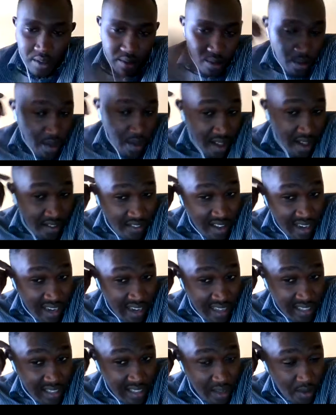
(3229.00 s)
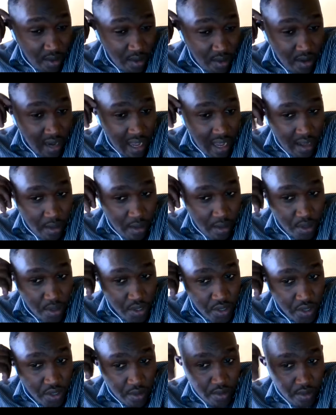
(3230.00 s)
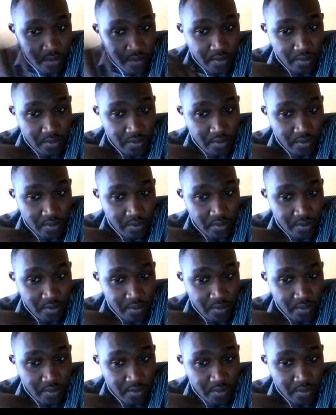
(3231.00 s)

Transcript: you have an answer or a question?